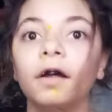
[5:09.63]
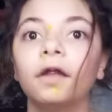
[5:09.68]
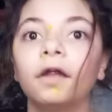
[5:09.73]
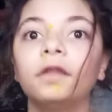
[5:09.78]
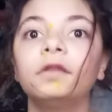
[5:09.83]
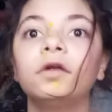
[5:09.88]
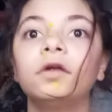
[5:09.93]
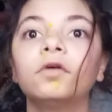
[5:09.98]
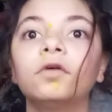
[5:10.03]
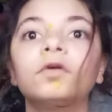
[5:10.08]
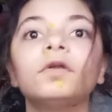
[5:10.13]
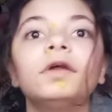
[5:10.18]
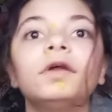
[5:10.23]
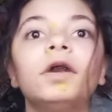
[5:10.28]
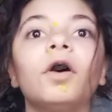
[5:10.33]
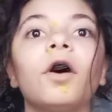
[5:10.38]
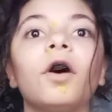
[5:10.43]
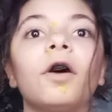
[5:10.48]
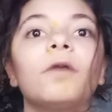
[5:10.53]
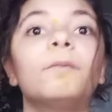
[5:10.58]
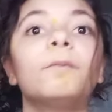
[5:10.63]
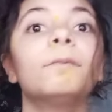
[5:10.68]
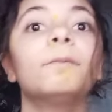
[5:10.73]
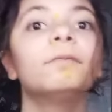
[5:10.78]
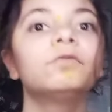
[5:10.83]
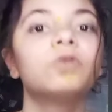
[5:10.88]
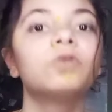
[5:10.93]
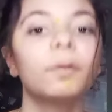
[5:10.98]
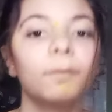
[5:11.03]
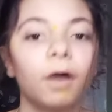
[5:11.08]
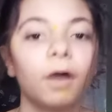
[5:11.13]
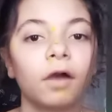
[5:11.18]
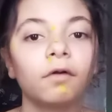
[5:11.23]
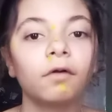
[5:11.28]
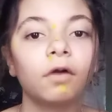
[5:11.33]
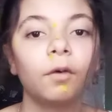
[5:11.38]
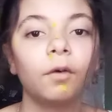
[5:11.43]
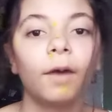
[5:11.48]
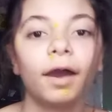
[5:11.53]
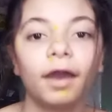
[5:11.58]
Literally,
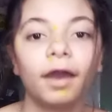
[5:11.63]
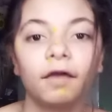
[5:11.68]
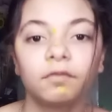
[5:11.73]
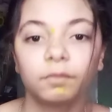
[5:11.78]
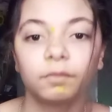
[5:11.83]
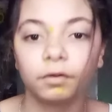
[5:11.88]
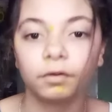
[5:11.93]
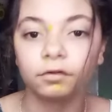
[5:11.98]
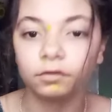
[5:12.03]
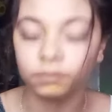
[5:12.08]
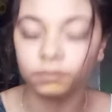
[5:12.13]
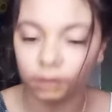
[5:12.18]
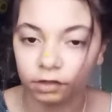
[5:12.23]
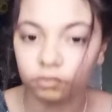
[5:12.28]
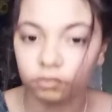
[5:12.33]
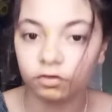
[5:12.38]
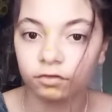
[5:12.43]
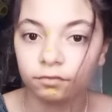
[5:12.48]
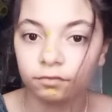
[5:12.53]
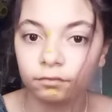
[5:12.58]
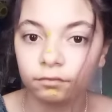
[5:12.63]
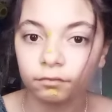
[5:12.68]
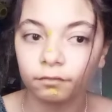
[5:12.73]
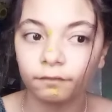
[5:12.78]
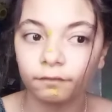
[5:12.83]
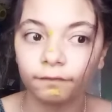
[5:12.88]
tomorrow I have a presentation,